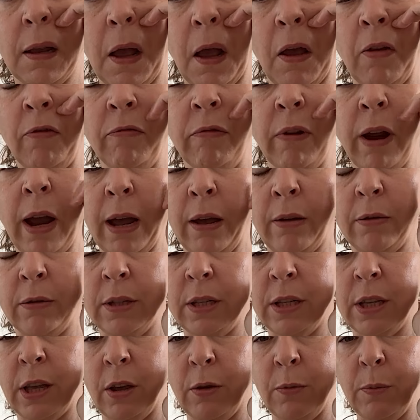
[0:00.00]
around
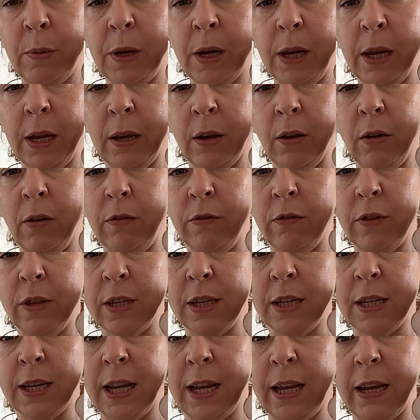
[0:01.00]
the opening of the
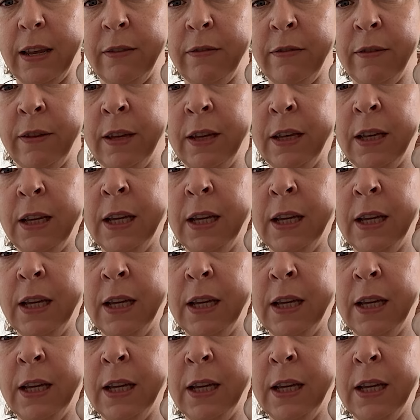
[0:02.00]
sleeve.